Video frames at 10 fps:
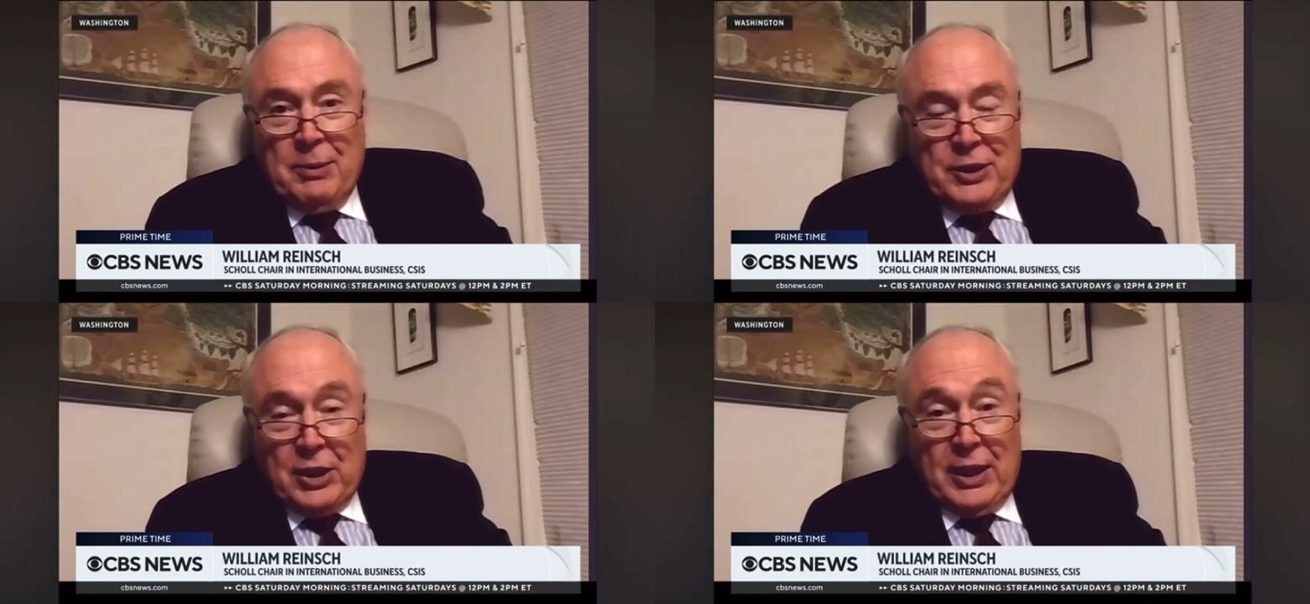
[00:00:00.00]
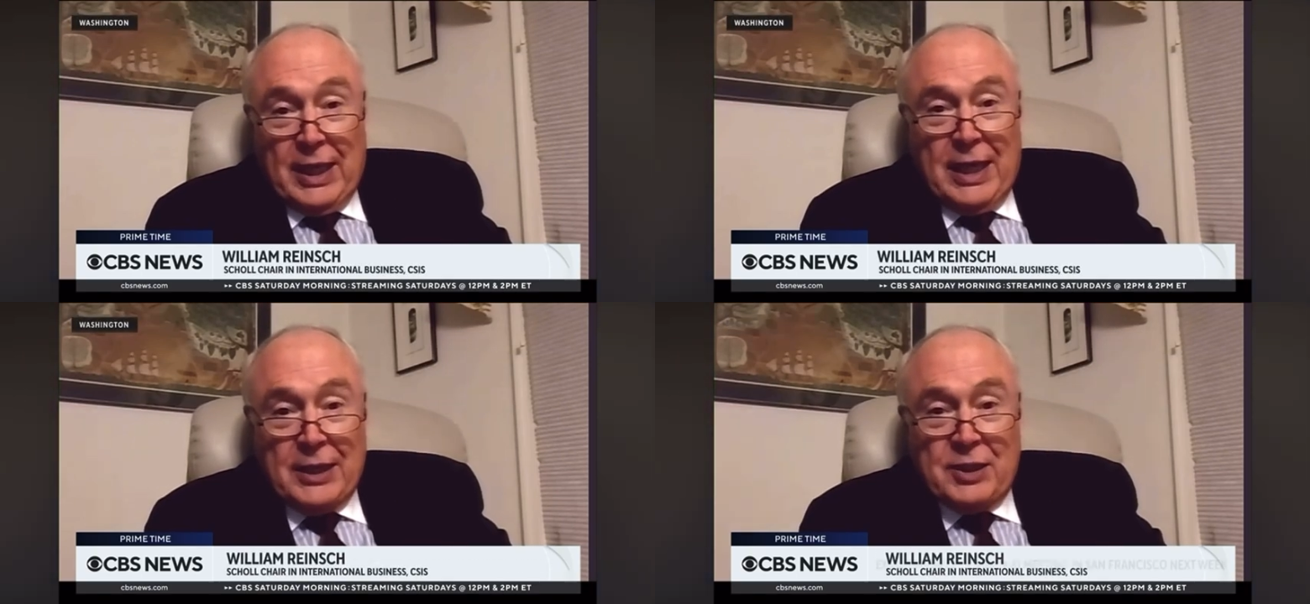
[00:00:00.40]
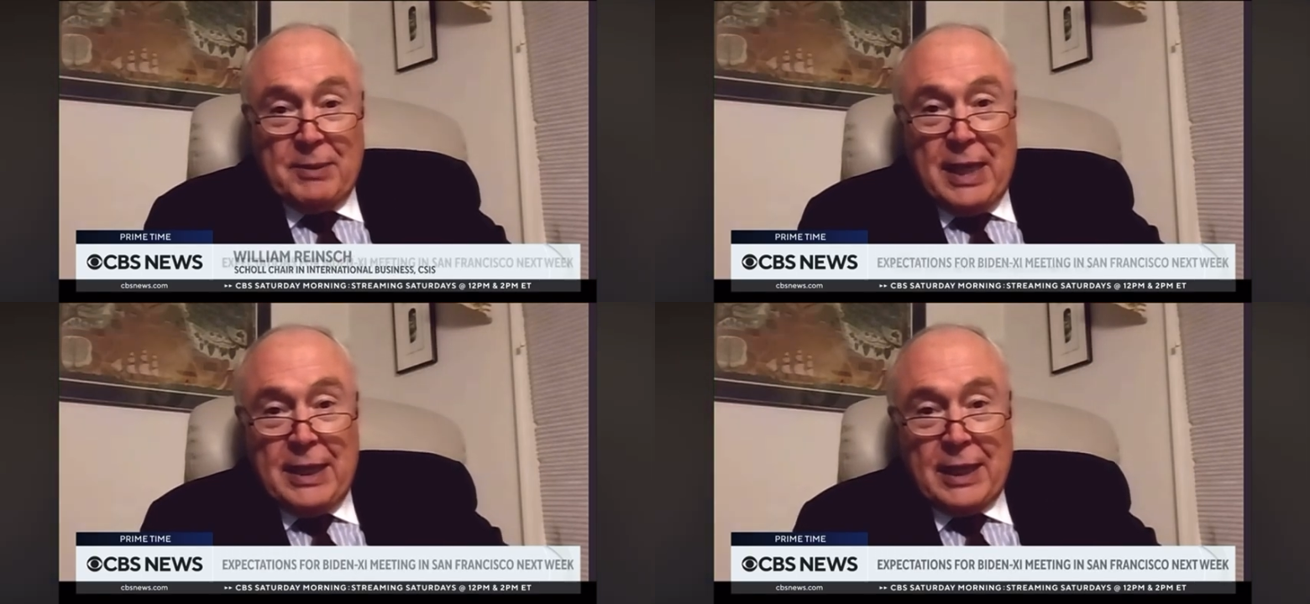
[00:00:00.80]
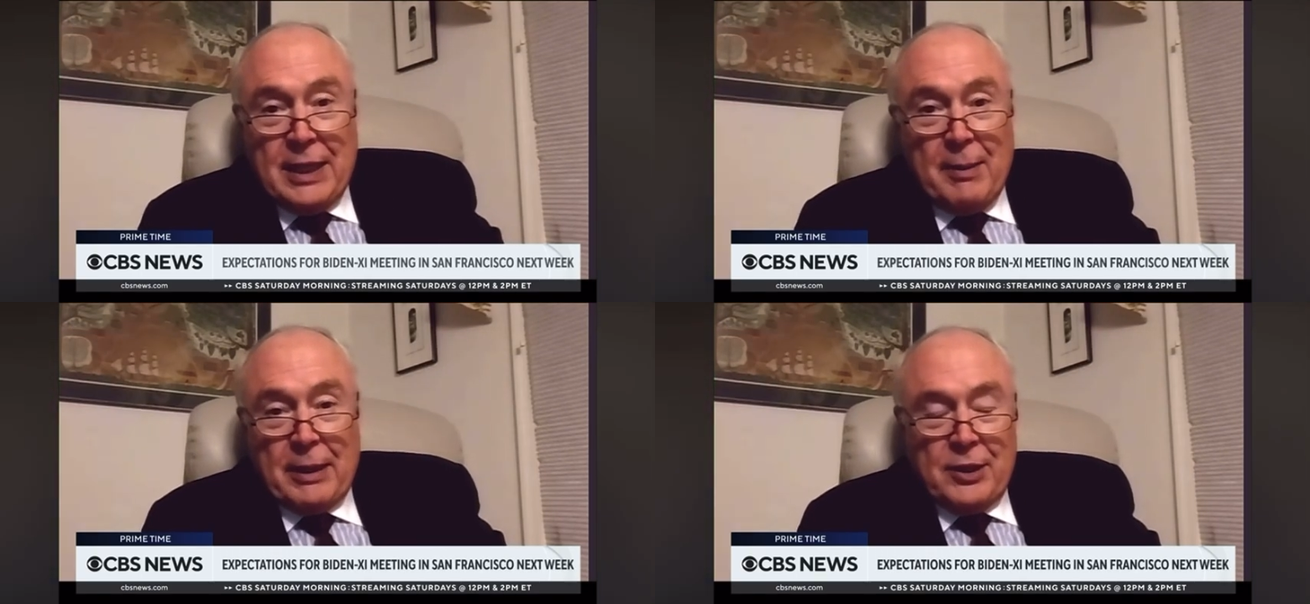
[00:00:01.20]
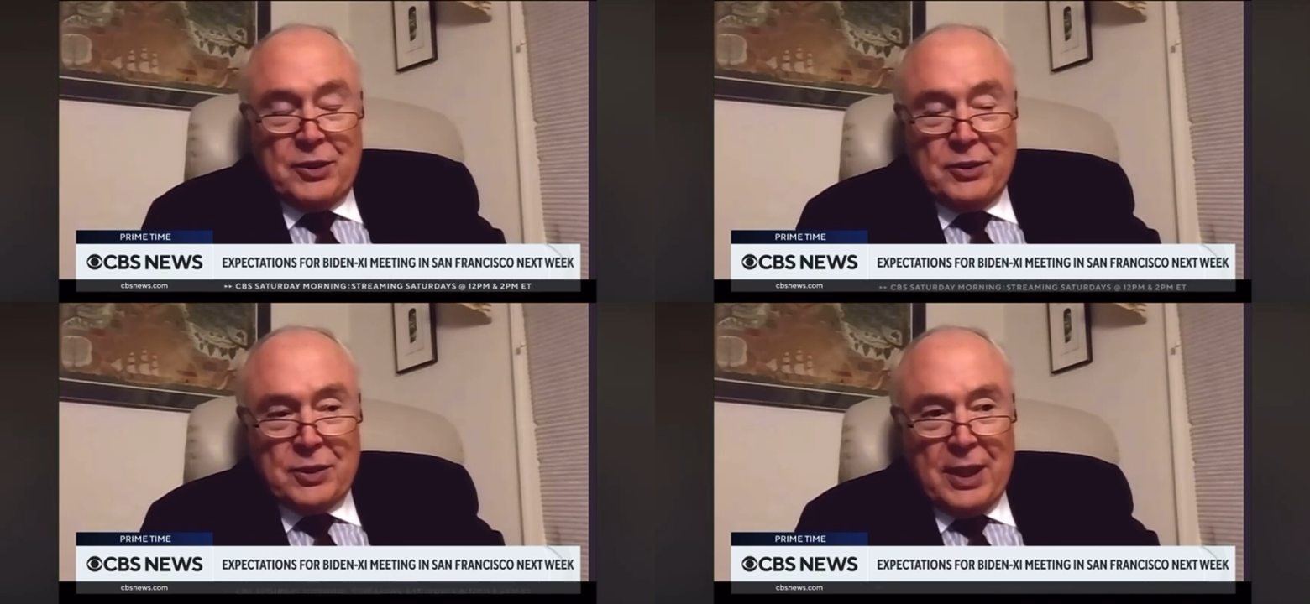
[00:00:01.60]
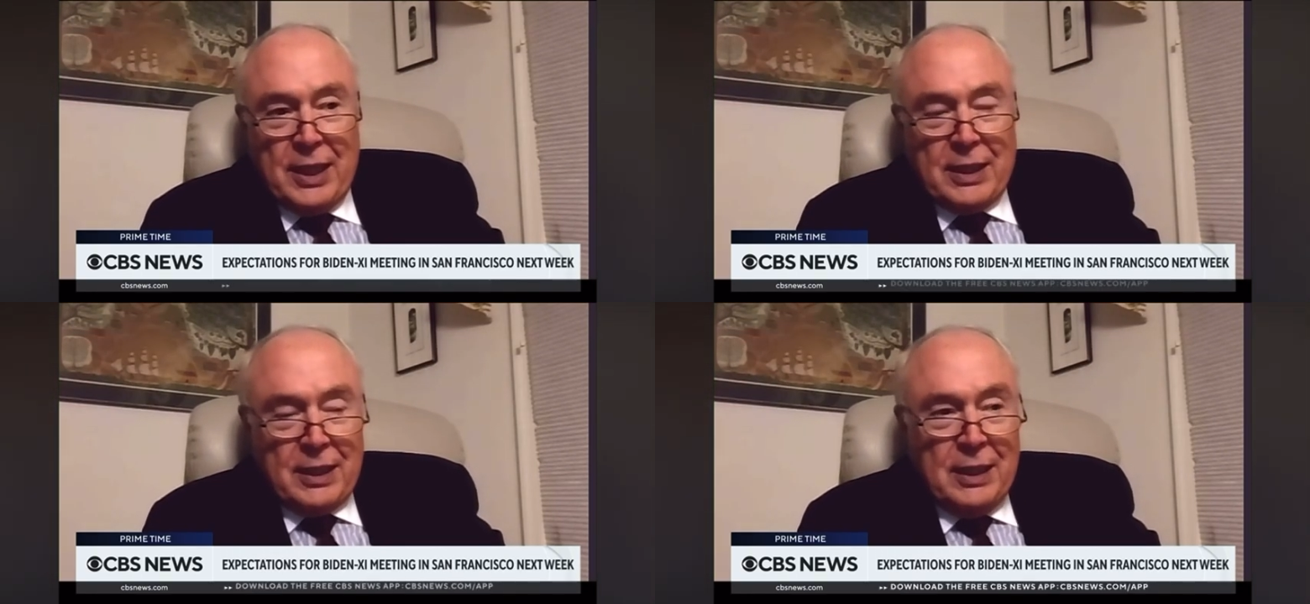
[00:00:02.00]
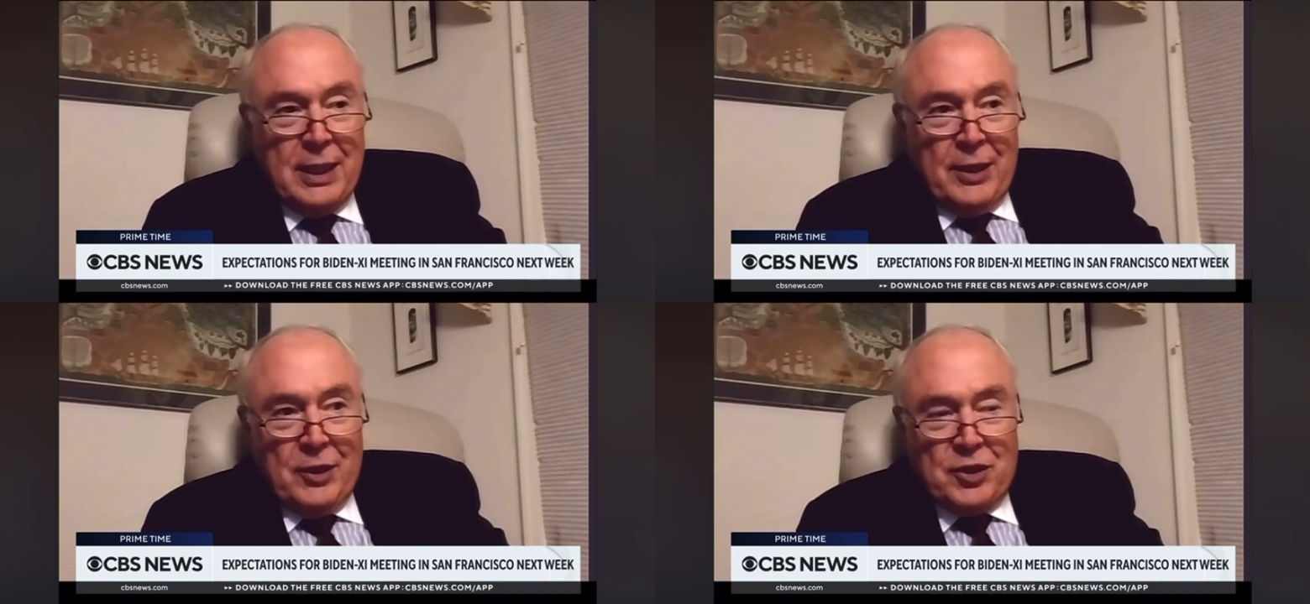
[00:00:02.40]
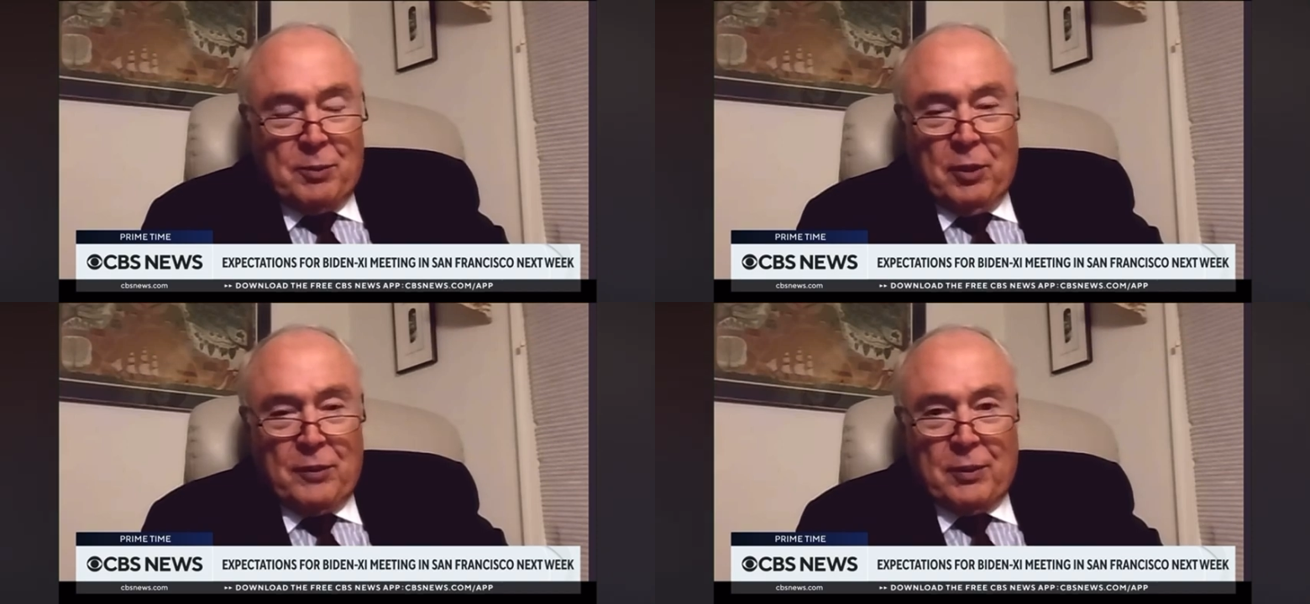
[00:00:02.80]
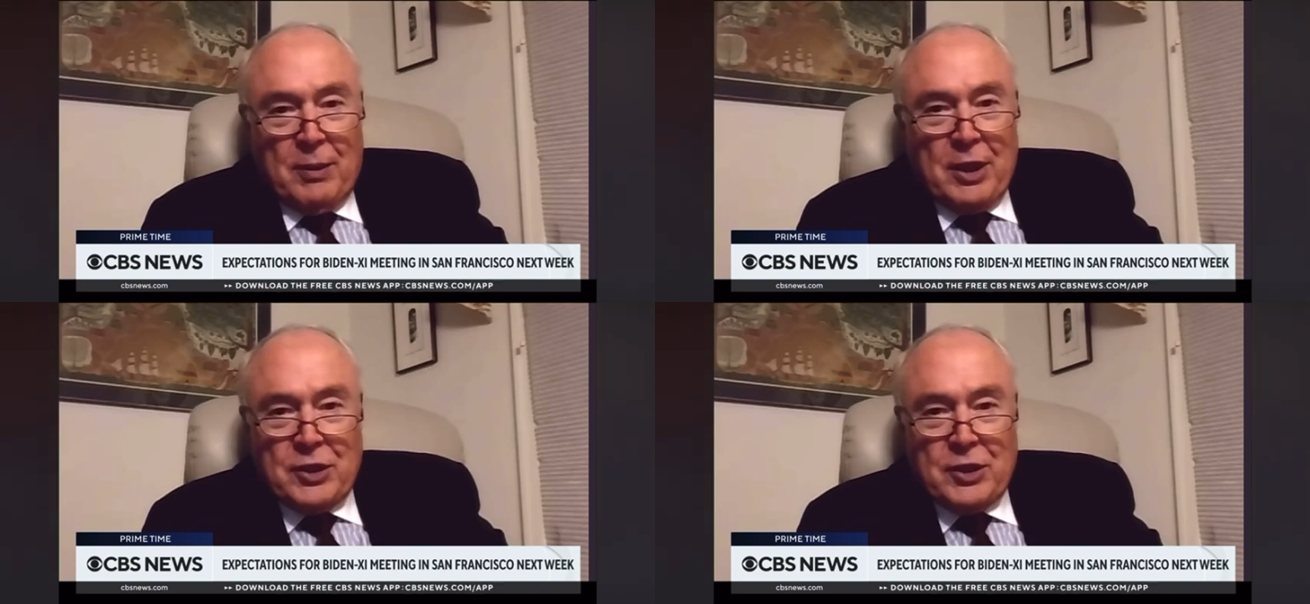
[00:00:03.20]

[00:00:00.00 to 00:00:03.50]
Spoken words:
particularly on some non-economic issues like their support for